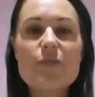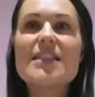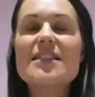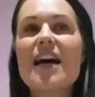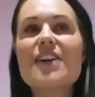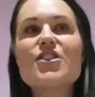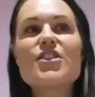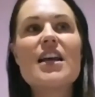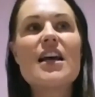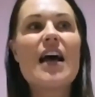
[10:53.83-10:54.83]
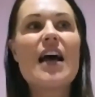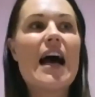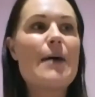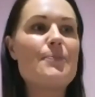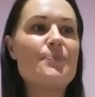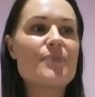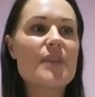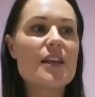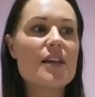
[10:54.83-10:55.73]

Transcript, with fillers: with such um